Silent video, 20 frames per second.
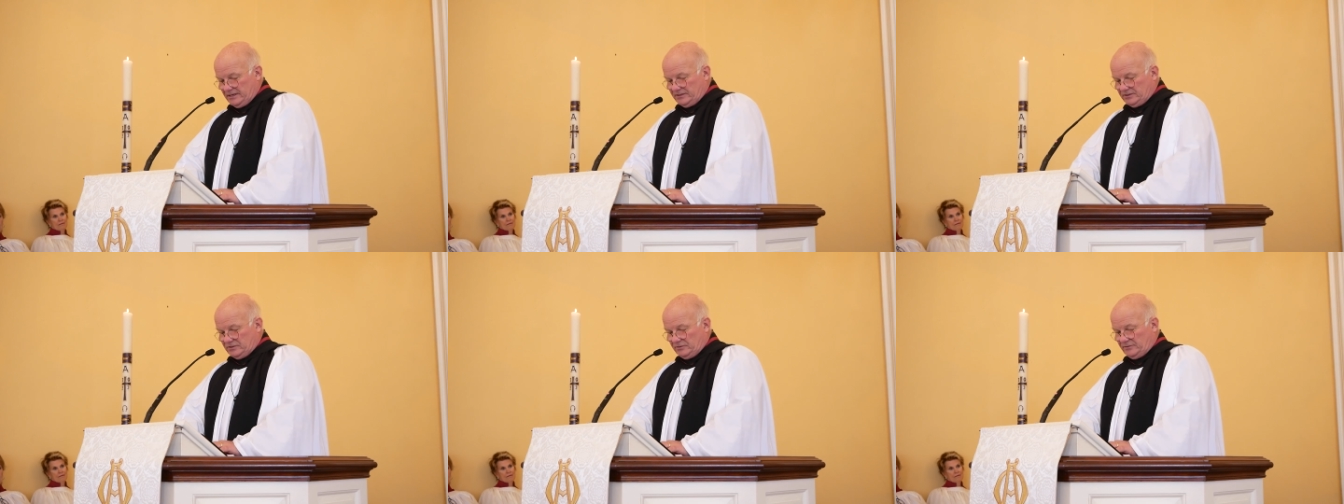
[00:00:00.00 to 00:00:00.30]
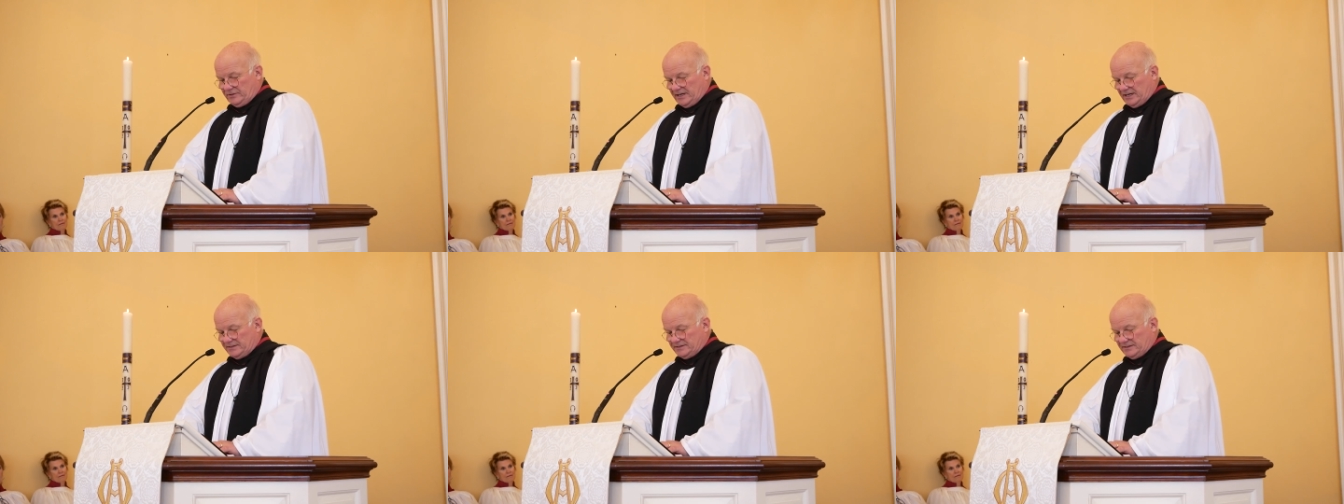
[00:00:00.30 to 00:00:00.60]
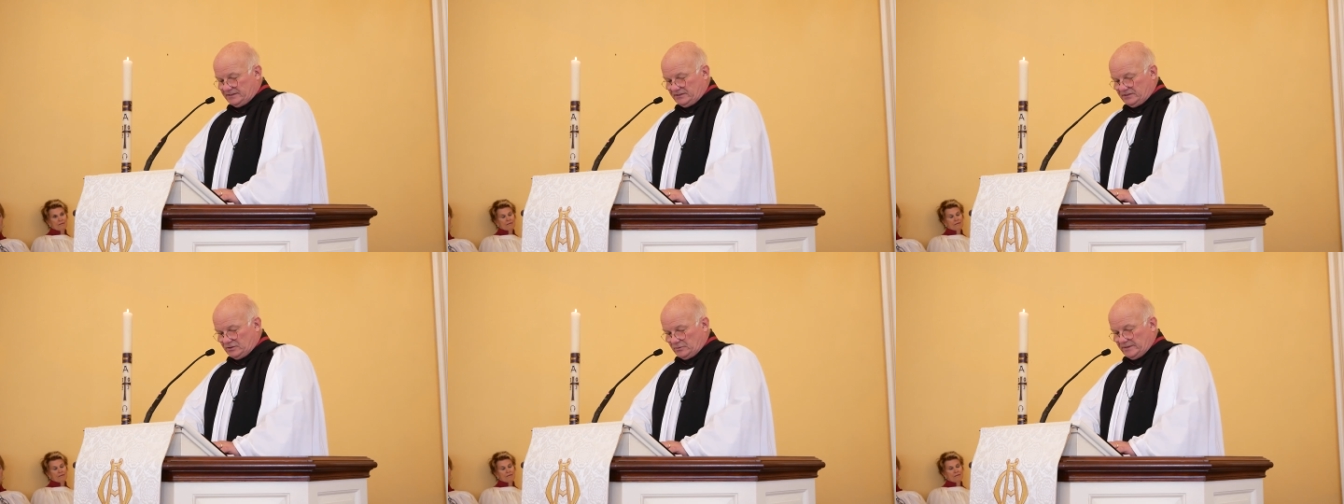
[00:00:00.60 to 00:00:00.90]

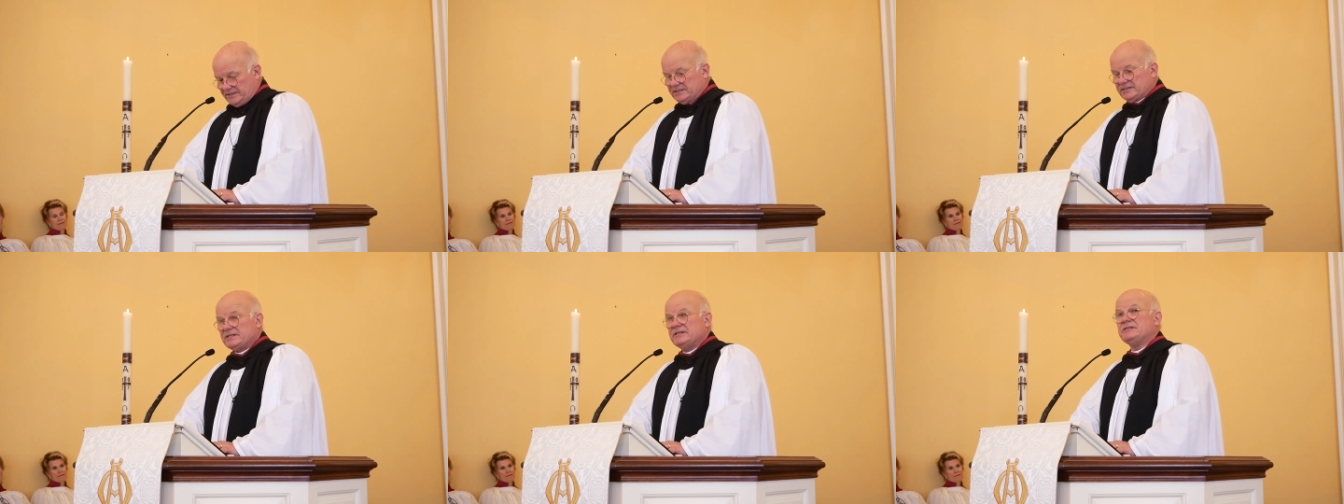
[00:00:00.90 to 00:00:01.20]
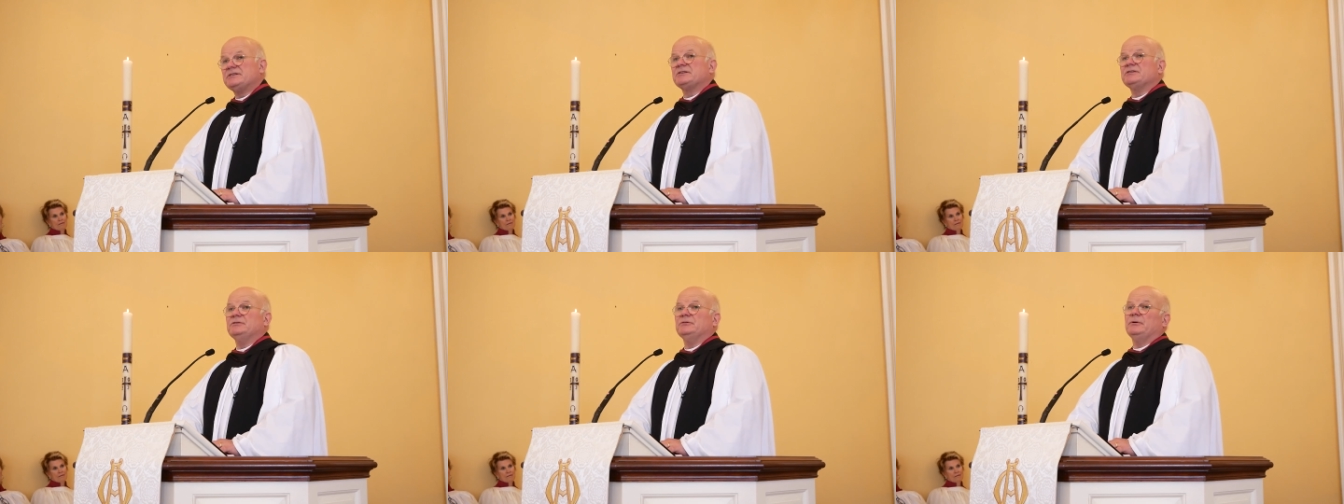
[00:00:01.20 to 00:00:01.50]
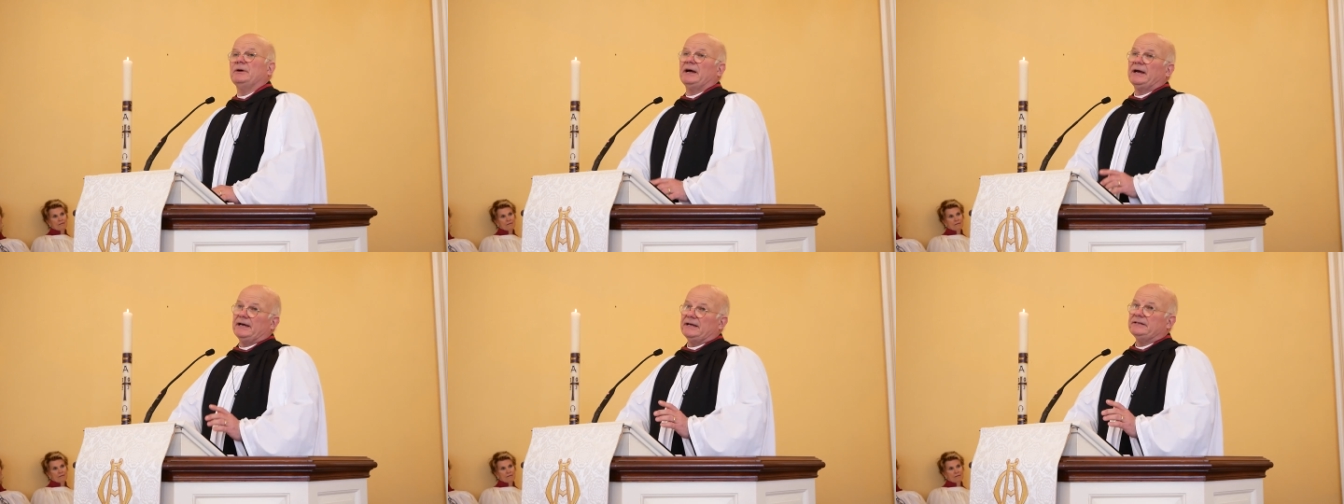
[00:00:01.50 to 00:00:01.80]

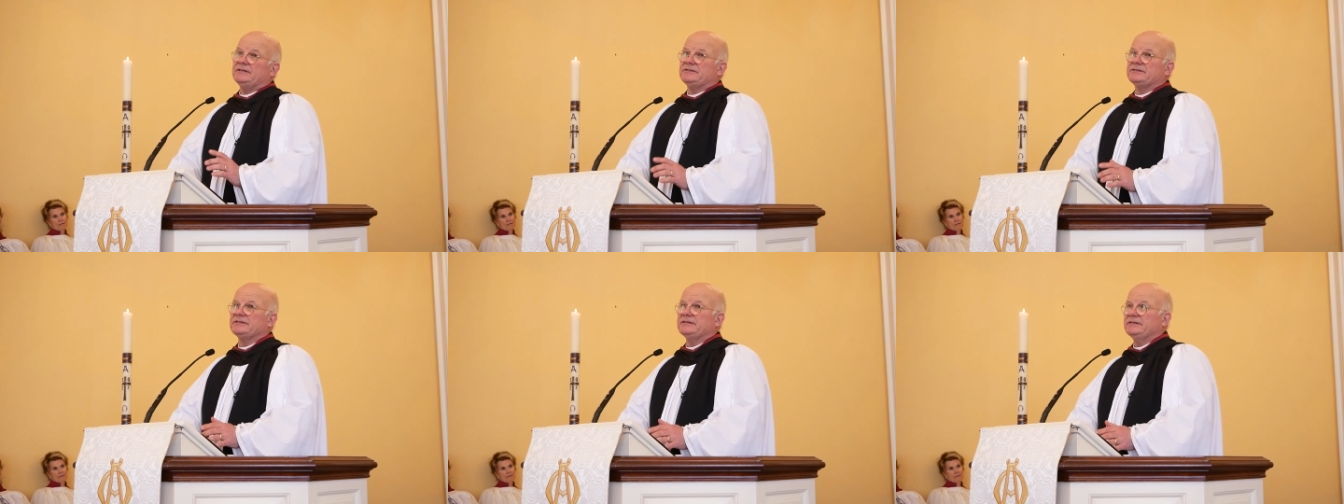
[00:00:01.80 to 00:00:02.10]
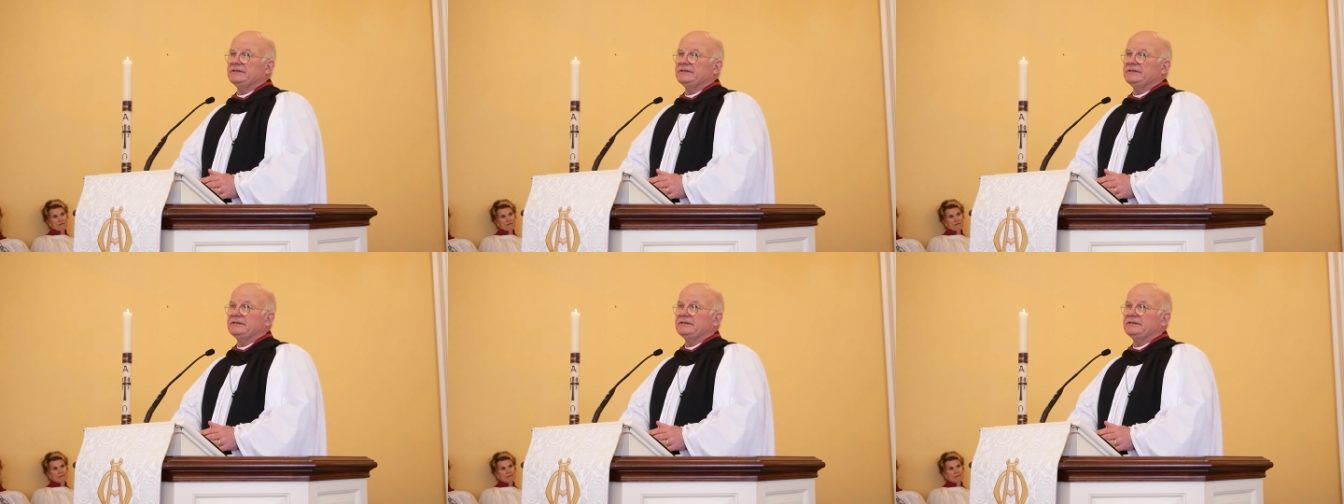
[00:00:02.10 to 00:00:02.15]
2022, and